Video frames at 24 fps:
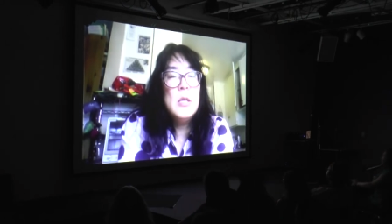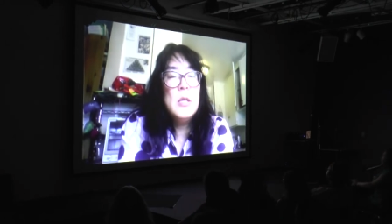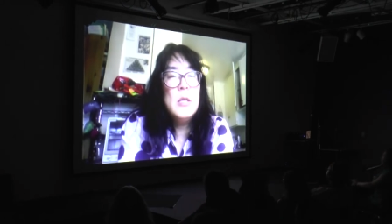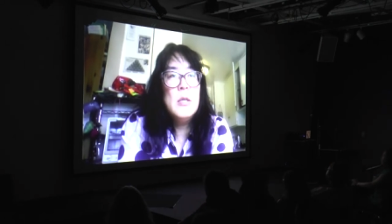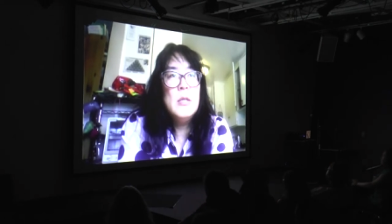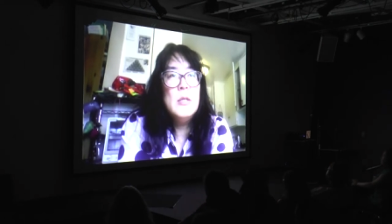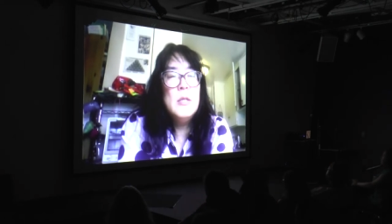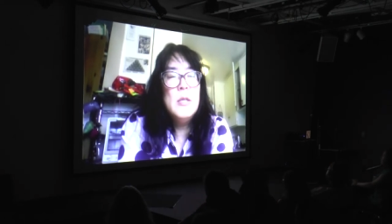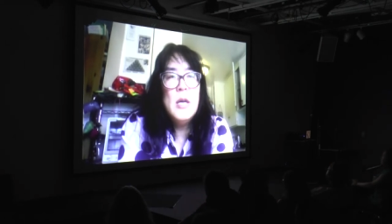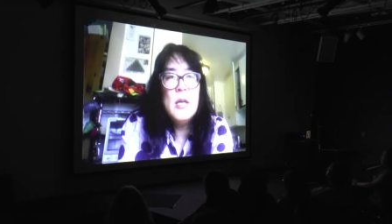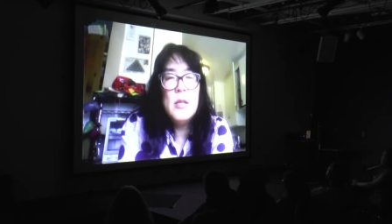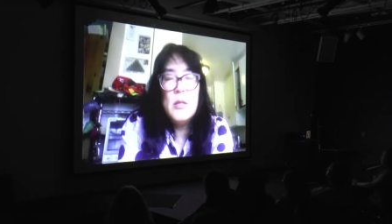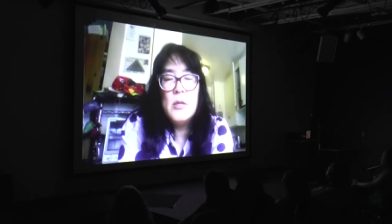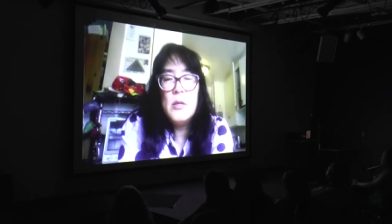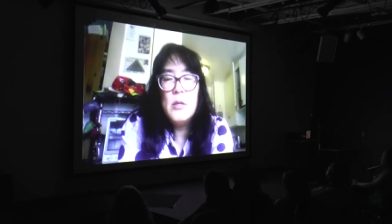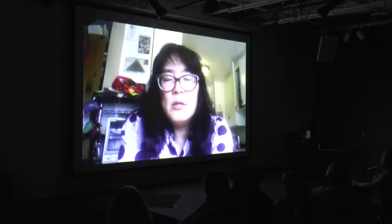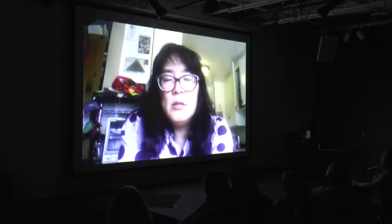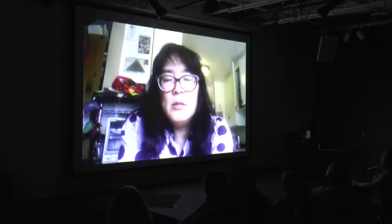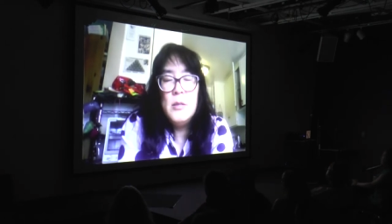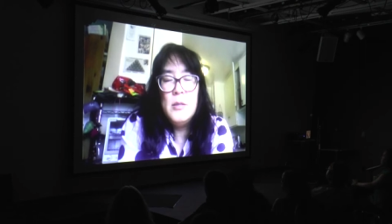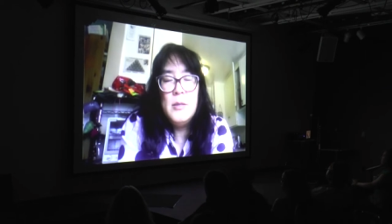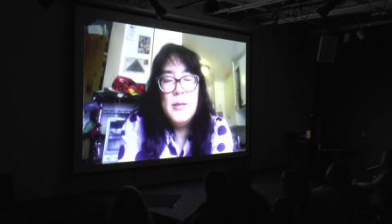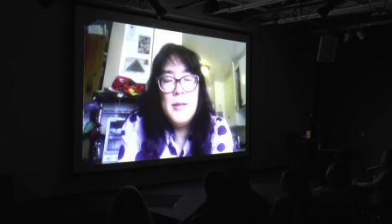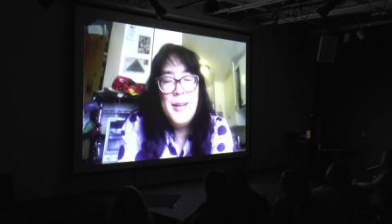not,
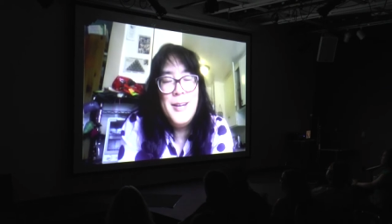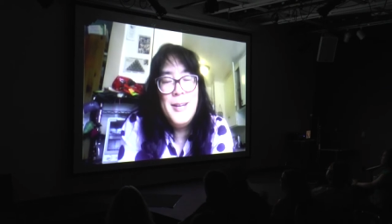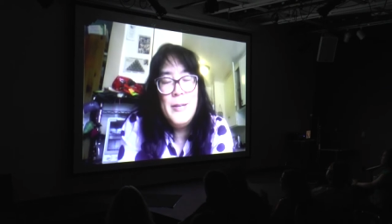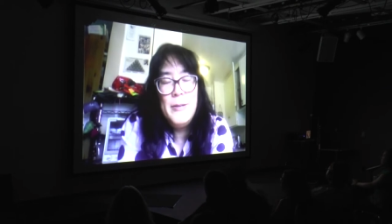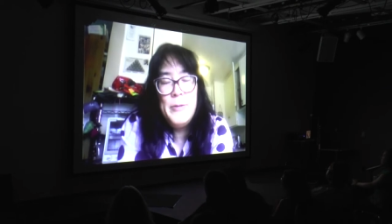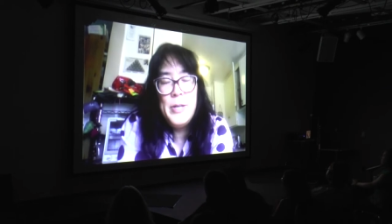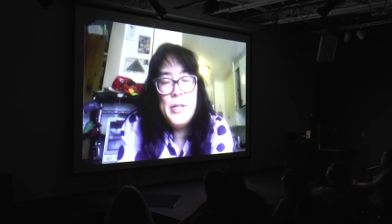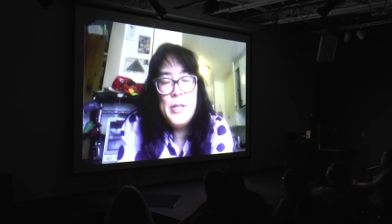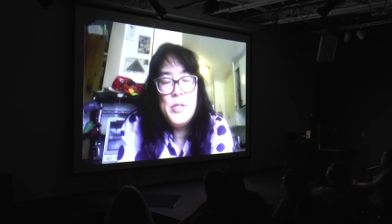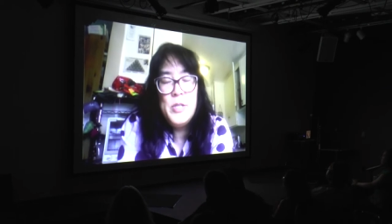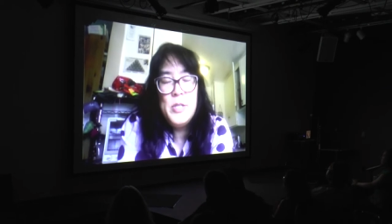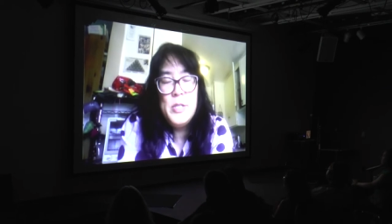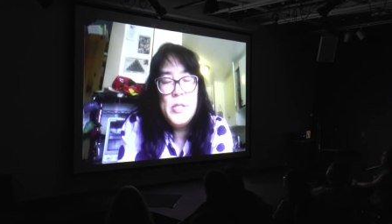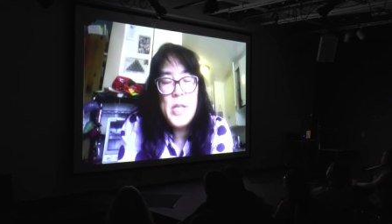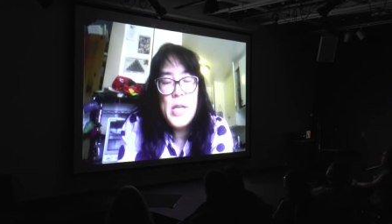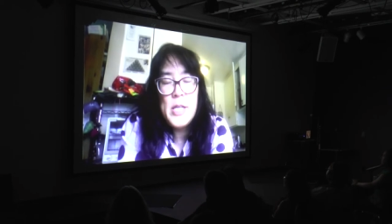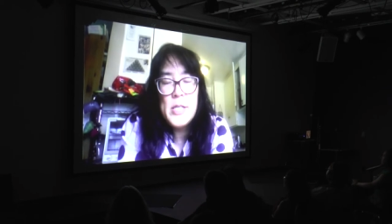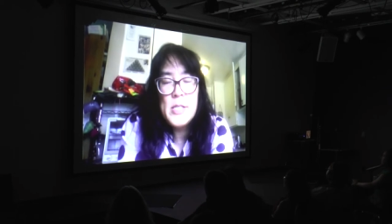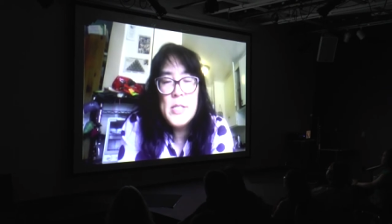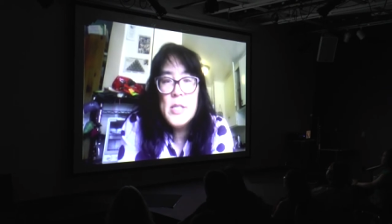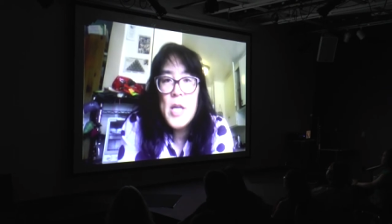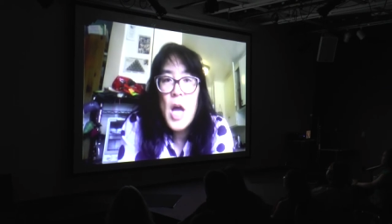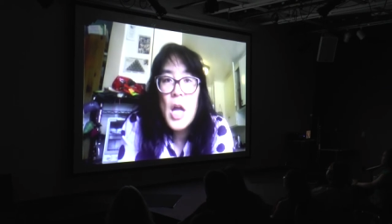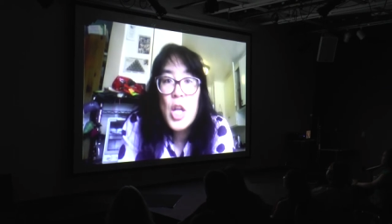I shouldn't say
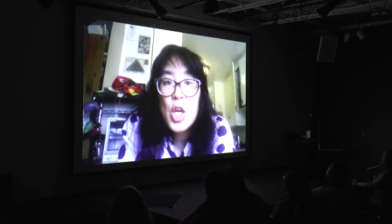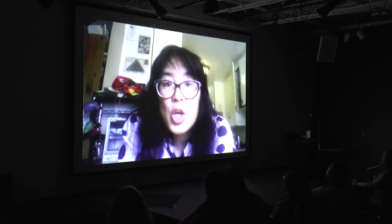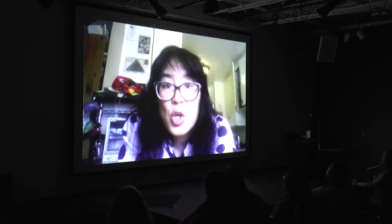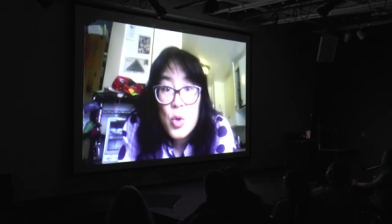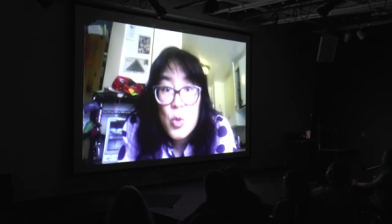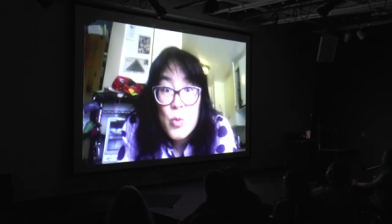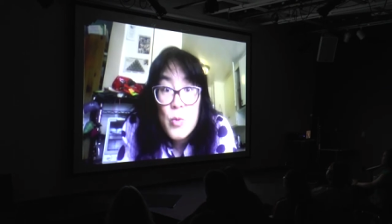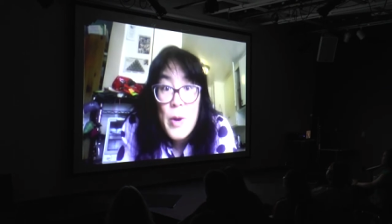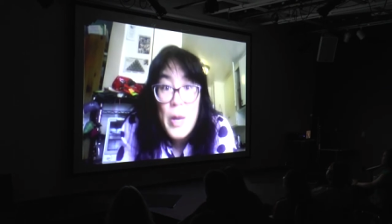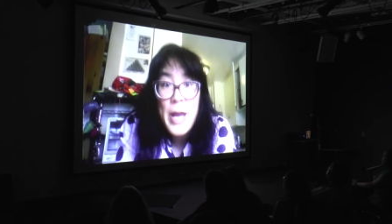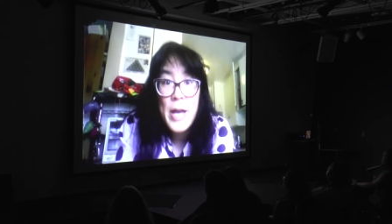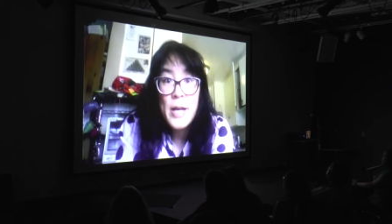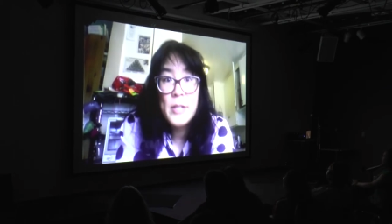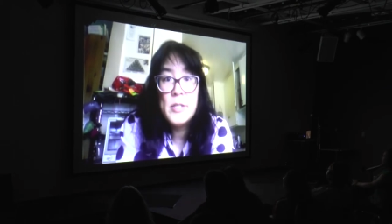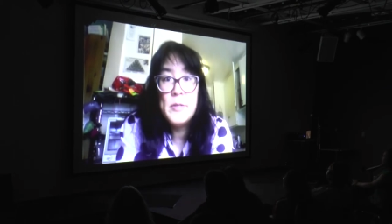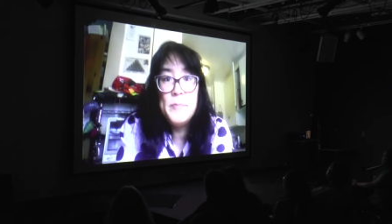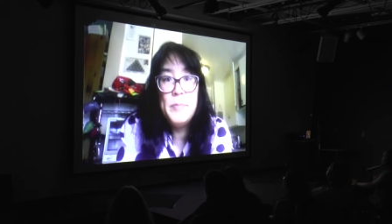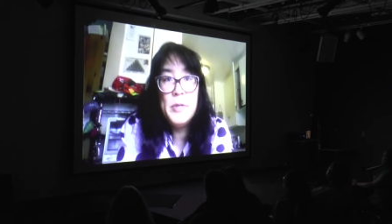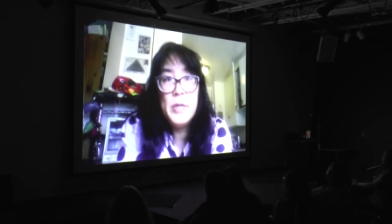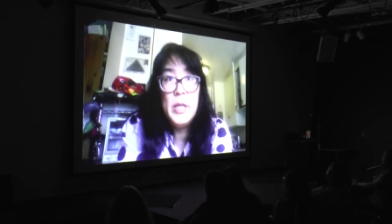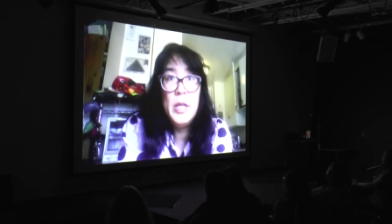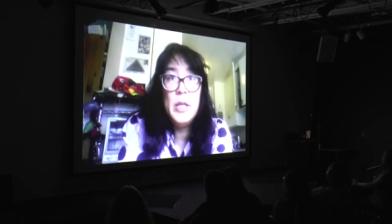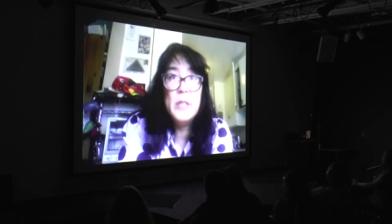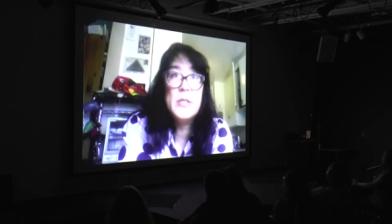it's not correct,
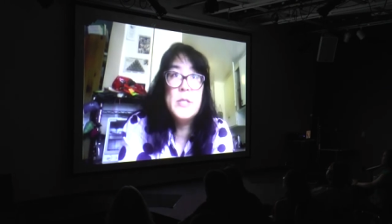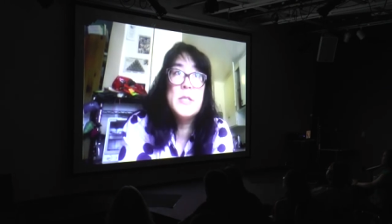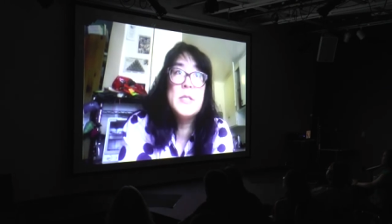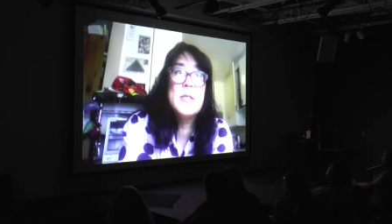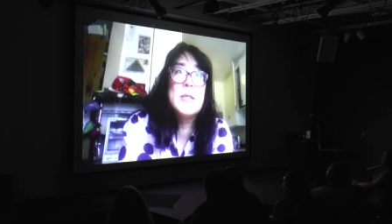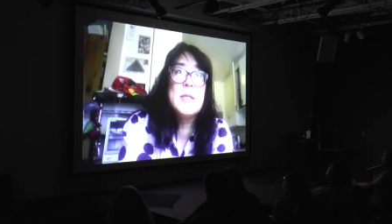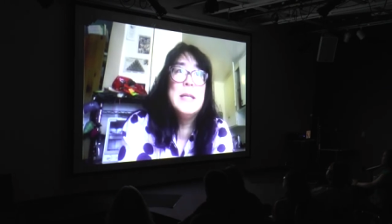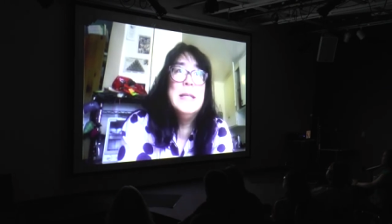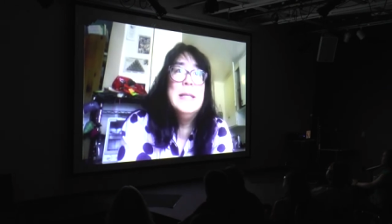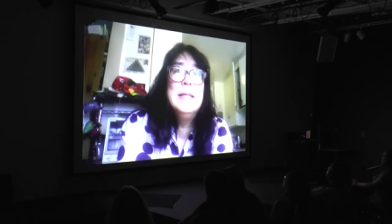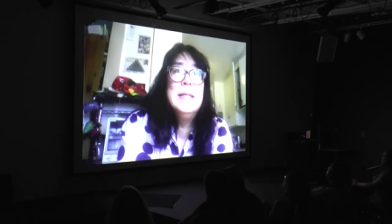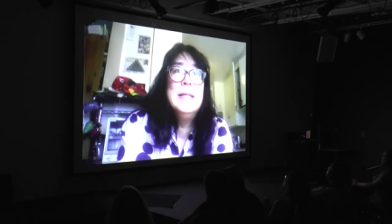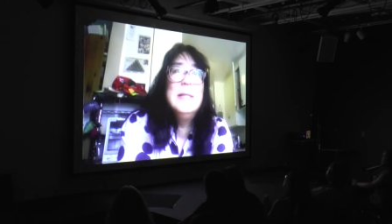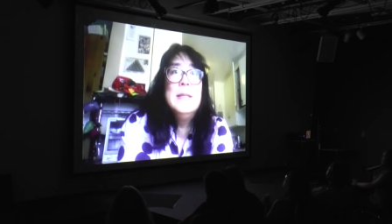but it's,